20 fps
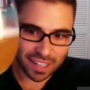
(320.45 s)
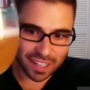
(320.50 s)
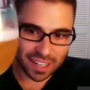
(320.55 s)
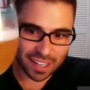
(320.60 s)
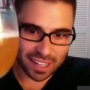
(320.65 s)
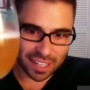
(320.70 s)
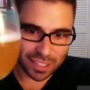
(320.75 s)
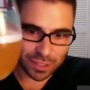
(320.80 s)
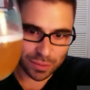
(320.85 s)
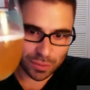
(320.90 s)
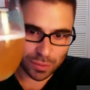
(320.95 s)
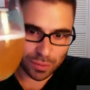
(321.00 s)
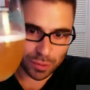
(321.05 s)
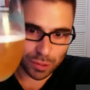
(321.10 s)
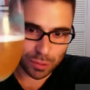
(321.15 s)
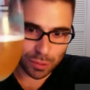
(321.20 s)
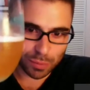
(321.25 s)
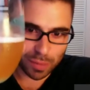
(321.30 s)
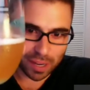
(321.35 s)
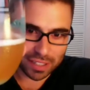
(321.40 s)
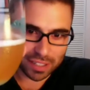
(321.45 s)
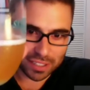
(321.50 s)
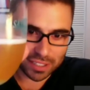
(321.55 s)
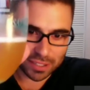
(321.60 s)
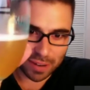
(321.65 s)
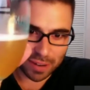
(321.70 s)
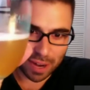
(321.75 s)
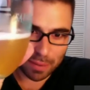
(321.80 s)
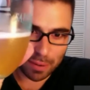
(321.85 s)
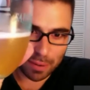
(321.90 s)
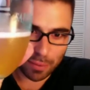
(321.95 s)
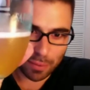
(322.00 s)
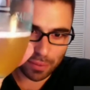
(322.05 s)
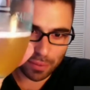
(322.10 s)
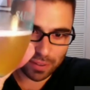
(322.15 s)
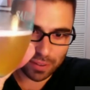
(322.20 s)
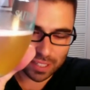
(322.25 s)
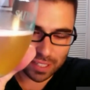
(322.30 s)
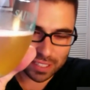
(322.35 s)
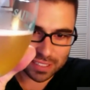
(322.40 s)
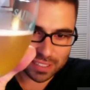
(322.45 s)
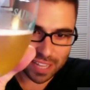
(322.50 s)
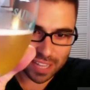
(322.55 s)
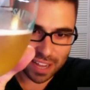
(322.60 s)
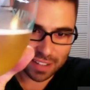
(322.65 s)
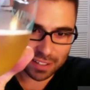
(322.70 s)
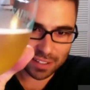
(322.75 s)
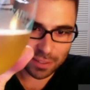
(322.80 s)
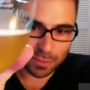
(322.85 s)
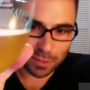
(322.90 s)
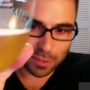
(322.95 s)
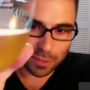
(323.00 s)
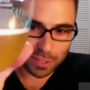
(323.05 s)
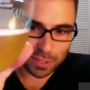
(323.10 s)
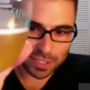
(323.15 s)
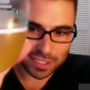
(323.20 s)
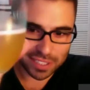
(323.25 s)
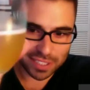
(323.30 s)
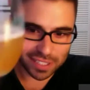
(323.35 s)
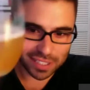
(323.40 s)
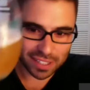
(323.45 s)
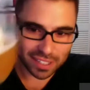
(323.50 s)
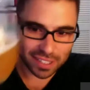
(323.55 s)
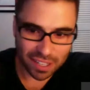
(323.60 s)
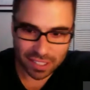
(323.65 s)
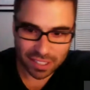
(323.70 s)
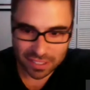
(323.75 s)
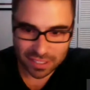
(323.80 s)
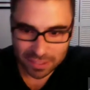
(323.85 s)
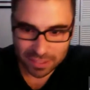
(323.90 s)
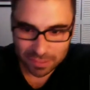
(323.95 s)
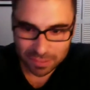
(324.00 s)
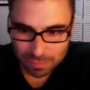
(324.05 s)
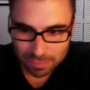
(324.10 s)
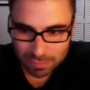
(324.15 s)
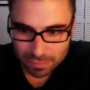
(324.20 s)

And I guess would you mind describing exactly what Cynthiana is?